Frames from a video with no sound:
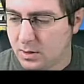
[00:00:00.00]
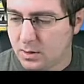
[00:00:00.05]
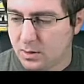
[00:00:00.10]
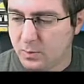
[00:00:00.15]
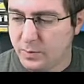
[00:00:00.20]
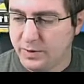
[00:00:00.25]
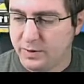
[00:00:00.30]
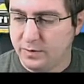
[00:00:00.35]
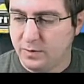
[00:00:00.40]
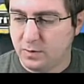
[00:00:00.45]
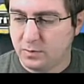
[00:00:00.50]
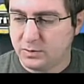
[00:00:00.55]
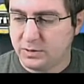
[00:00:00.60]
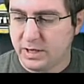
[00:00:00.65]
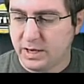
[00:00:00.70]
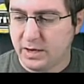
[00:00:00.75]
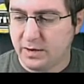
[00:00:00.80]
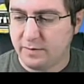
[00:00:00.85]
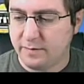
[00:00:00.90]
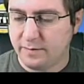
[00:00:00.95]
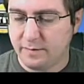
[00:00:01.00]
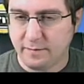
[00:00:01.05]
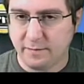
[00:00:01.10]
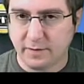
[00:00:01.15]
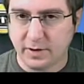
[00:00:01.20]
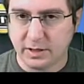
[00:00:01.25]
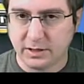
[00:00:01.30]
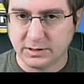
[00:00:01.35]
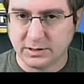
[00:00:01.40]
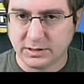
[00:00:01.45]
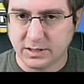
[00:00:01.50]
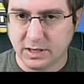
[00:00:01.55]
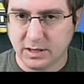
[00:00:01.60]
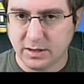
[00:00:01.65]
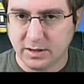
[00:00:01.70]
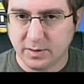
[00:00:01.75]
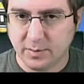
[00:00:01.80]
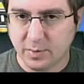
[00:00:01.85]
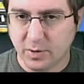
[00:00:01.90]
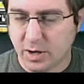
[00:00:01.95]
We don't have Frankenstein
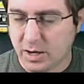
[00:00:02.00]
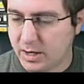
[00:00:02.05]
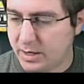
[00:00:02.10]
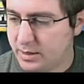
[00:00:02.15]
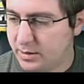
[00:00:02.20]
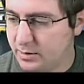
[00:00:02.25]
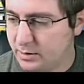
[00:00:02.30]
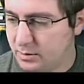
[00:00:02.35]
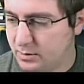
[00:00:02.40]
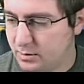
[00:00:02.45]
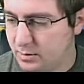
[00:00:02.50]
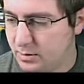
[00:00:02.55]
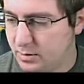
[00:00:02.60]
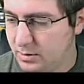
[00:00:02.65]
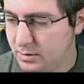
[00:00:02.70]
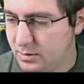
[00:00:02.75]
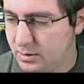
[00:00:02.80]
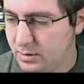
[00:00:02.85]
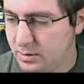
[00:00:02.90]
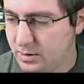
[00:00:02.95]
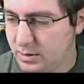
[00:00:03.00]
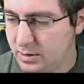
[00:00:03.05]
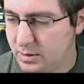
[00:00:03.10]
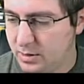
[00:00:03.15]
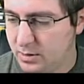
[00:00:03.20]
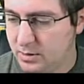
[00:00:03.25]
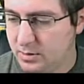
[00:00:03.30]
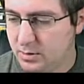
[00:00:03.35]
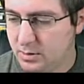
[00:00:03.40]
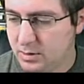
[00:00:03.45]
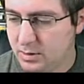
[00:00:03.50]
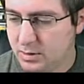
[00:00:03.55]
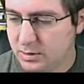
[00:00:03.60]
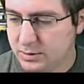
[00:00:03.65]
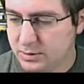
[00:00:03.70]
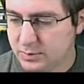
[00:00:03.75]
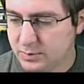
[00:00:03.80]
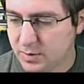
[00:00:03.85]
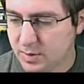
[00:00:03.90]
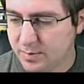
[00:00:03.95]
and the Bride in here.
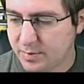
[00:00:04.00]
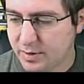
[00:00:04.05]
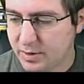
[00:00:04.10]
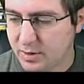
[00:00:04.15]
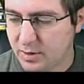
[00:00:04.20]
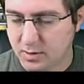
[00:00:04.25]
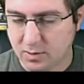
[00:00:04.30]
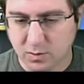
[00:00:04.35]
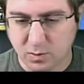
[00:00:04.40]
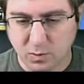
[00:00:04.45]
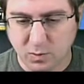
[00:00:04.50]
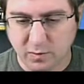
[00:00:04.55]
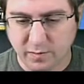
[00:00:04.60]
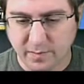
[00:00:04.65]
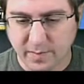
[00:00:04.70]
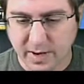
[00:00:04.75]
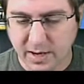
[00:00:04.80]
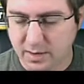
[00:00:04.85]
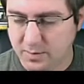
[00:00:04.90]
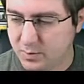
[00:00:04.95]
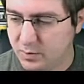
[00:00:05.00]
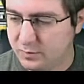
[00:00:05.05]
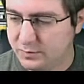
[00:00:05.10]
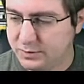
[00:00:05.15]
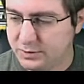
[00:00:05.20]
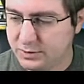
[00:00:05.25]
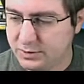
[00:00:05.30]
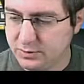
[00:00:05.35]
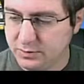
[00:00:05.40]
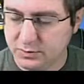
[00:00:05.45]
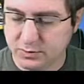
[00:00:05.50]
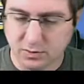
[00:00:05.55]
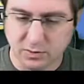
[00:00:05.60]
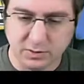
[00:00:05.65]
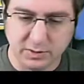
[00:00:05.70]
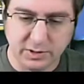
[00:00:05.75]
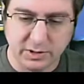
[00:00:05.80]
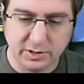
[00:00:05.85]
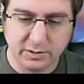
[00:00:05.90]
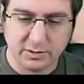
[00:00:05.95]
Swamp Thing. Wolfman moves 2
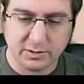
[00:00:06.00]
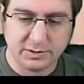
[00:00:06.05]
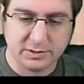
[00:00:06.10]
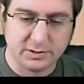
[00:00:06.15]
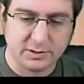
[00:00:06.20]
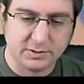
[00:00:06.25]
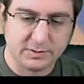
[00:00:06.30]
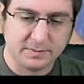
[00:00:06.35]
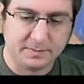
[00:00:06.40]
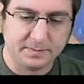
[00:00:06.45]
toward the nearest.